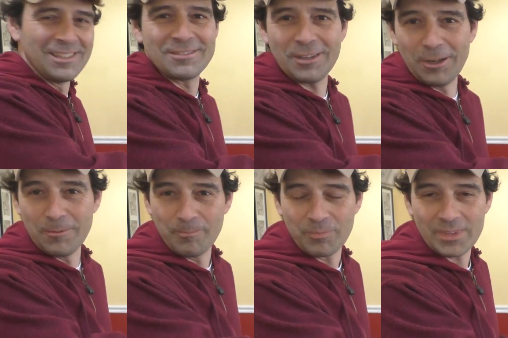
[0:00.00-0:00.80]
So,
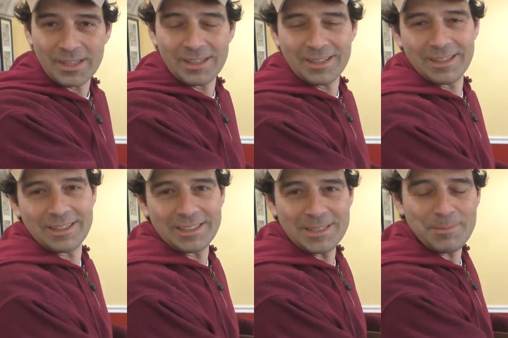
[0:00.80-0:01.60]

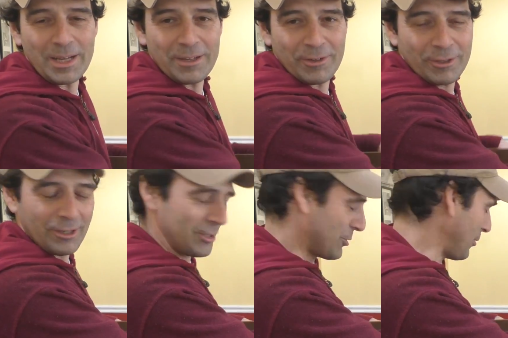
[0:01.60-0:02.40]
you may have heard
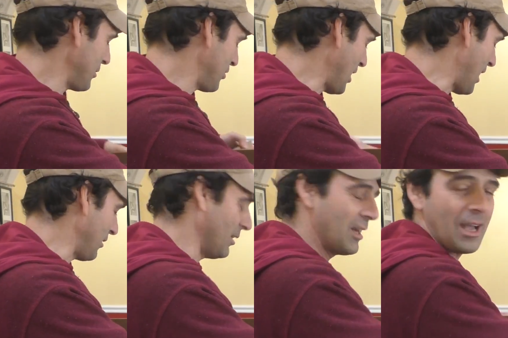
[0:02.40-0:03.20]
on Sean's
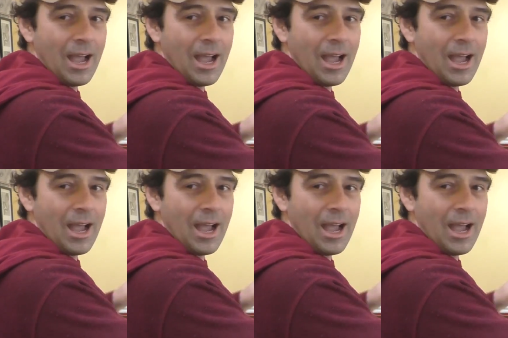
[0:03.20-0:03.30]
channel,